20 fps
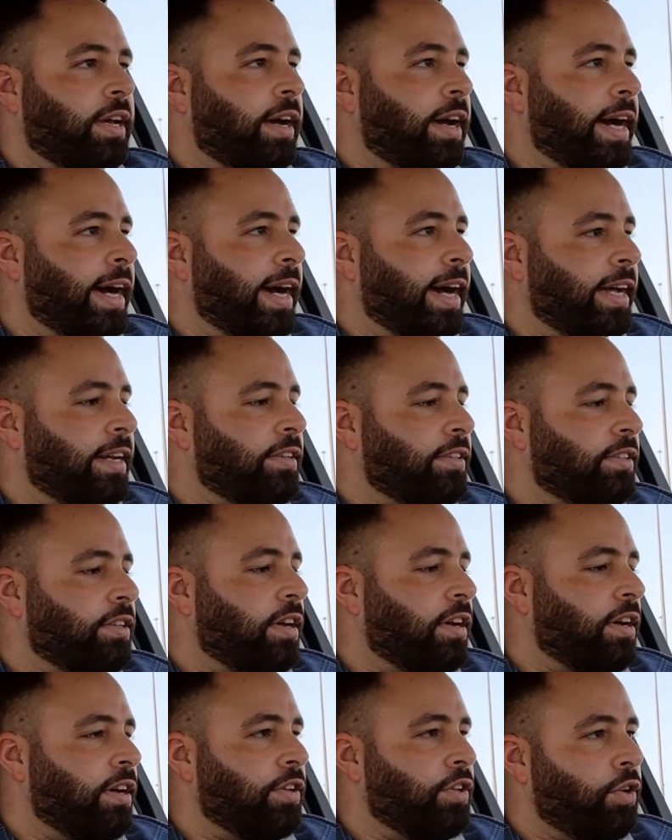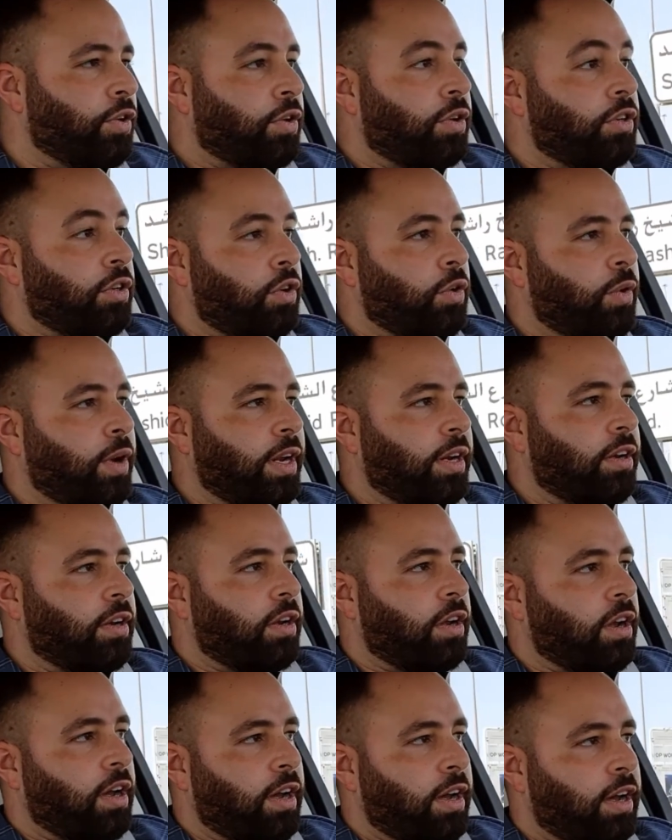and you can do it
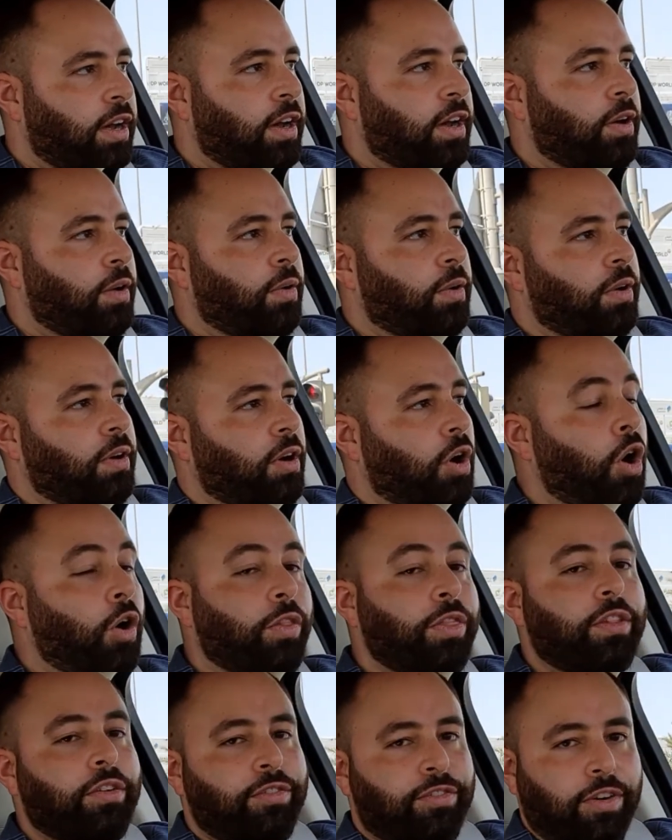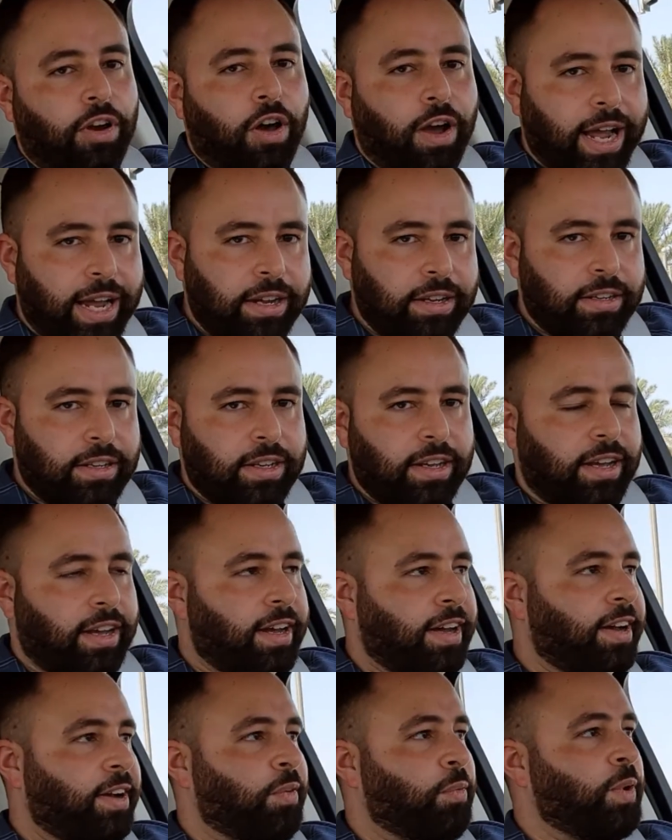on the fly,
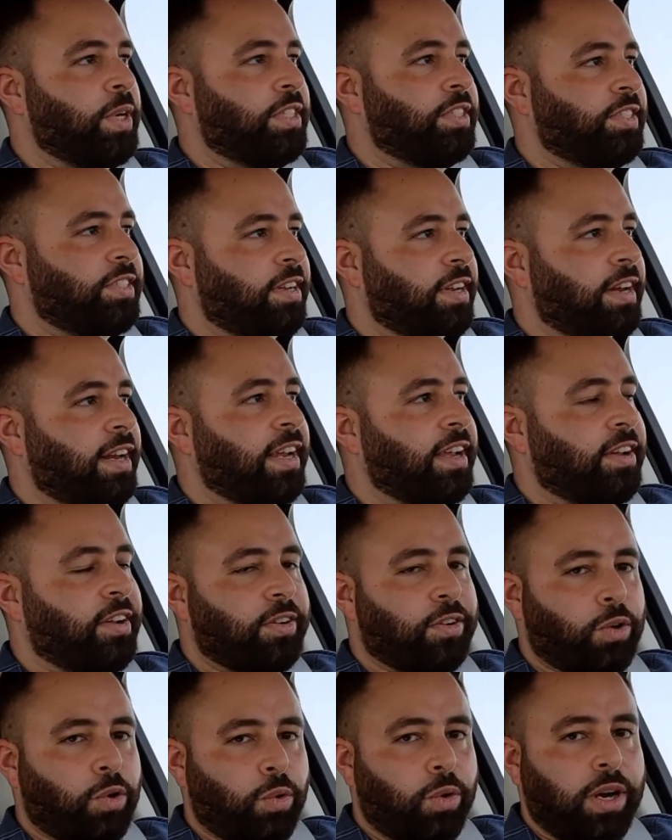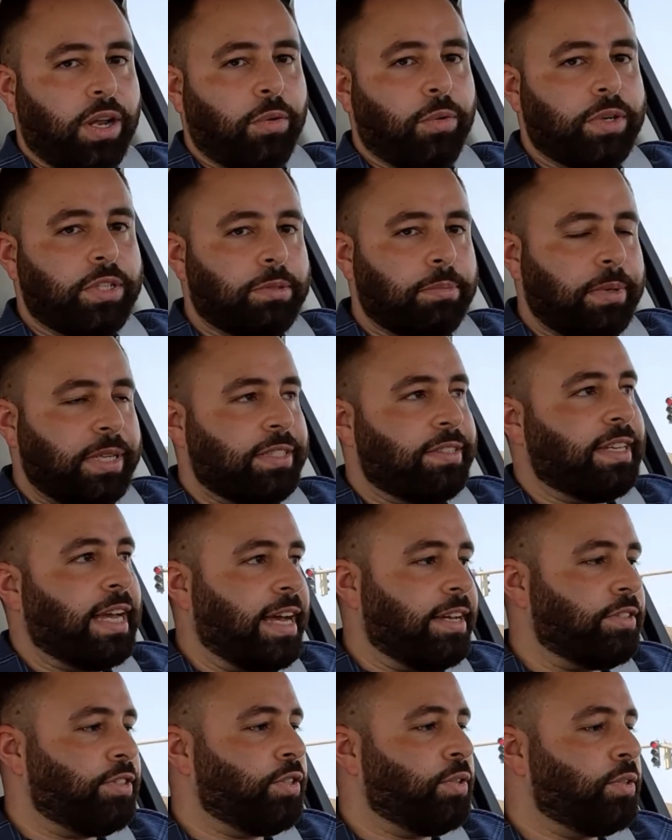which Lincoln call it, which means
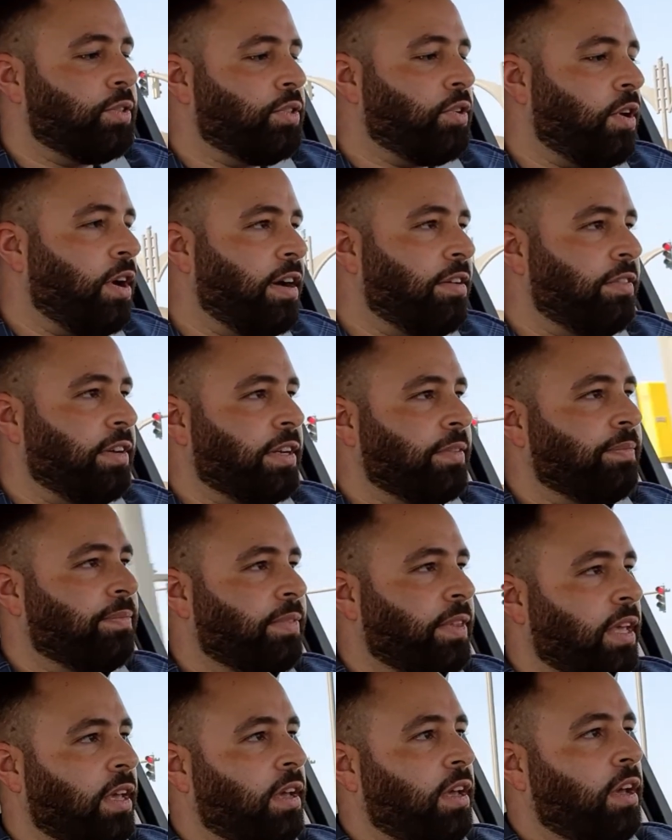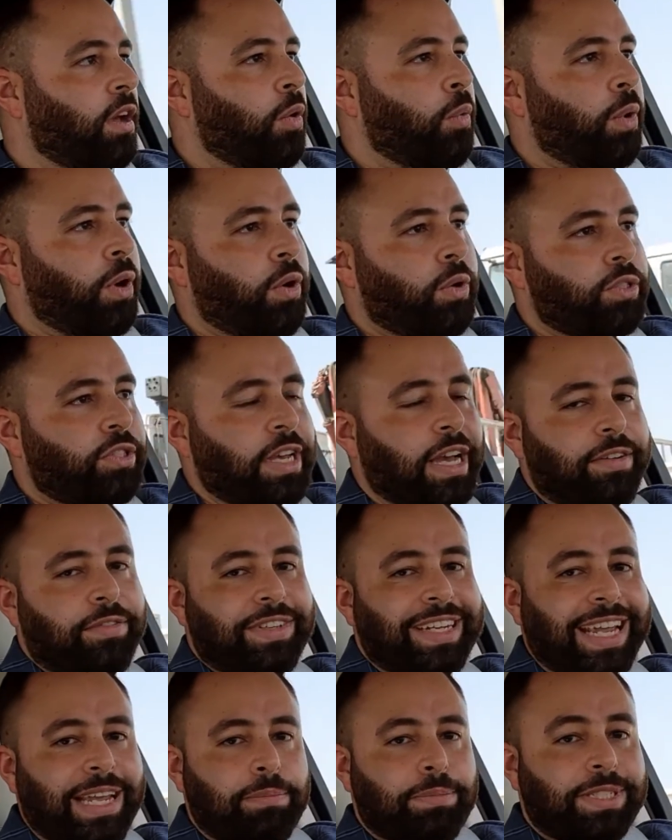as you're driving. We also
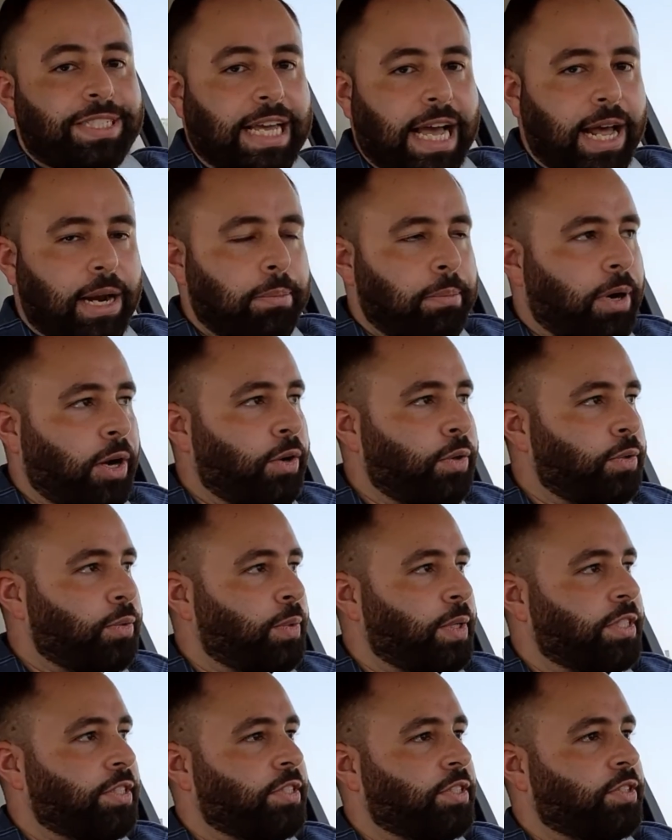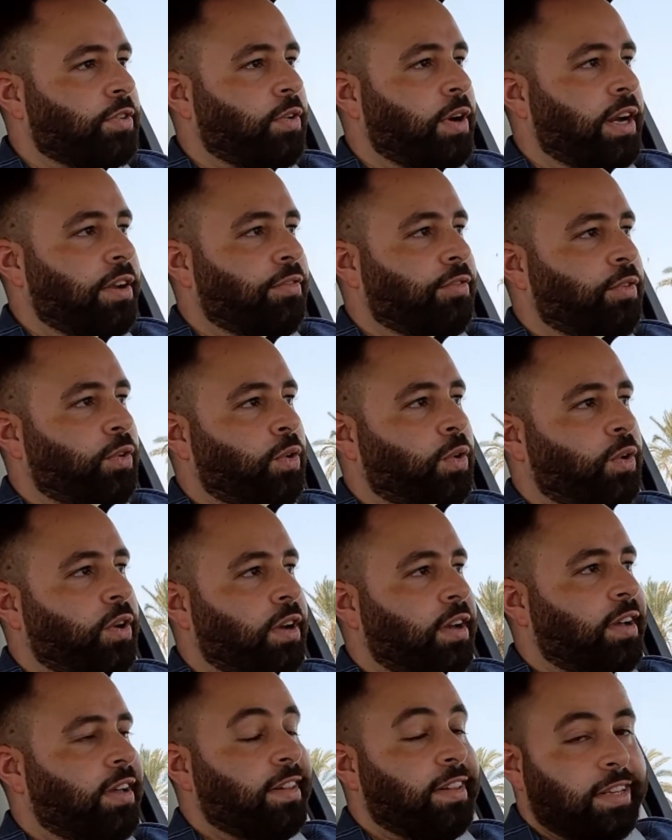have deep sand mode, which is great for
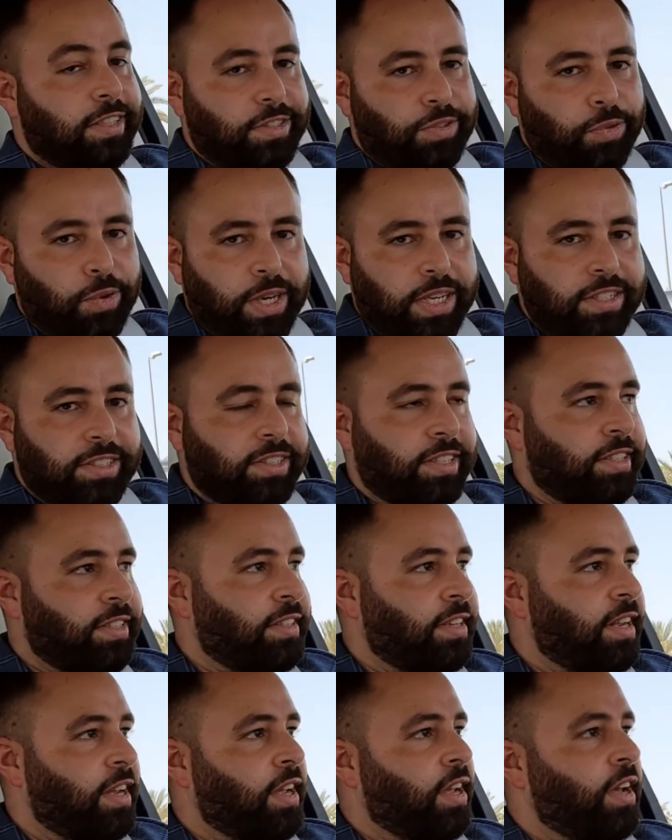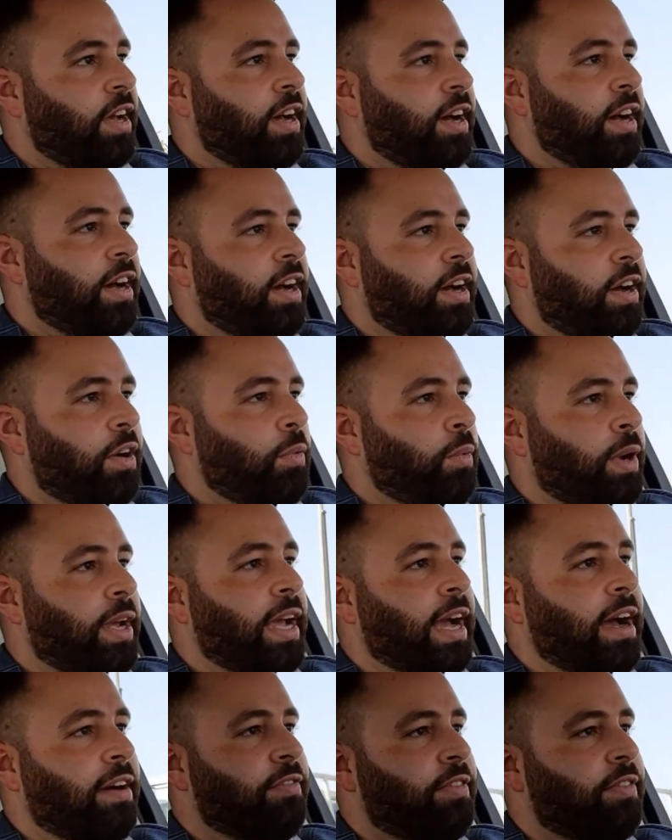this region. We have